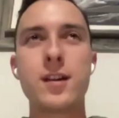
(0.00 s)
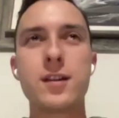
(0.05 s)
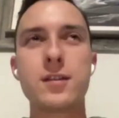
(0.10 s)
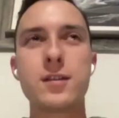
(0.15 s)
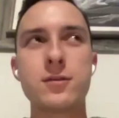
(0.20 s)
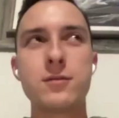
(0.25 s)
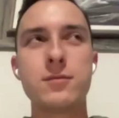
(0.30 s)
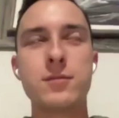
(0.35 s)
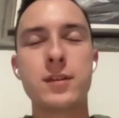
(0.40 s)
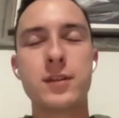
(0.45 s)

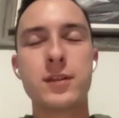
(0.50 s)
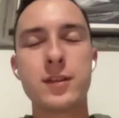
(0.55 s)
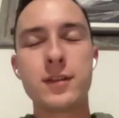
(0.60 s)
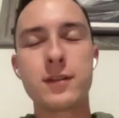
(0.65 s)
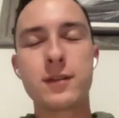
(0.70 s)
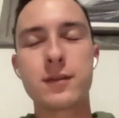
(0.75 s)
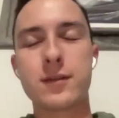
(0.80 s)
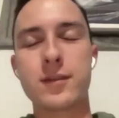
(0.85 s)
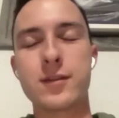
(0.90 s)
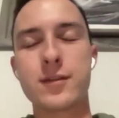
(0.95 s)
Not too busy,
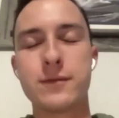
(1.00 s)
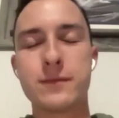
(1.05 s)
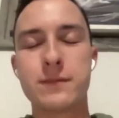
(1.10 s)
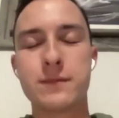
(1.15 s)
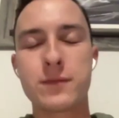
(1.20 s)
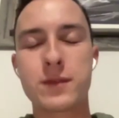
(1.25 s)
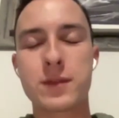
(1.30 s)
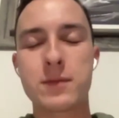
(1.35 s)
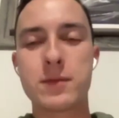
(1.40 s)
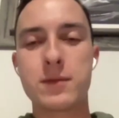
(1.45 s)
so
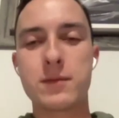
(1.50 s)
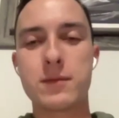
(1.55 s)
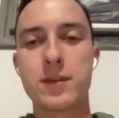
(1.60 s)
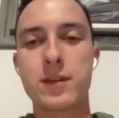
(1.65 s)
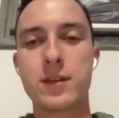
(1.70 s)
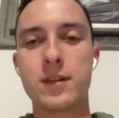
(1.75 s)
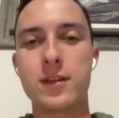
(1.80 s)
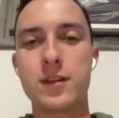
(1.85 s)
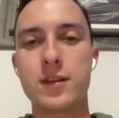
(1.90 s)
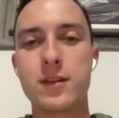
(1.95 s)
it's been
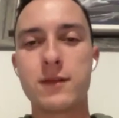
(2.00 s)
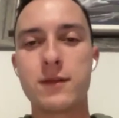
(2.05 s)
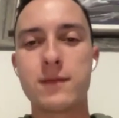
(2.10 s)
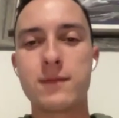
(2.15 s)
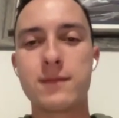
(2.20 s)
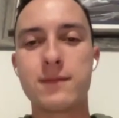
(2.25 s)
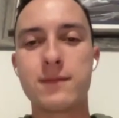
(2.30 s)
pretty good.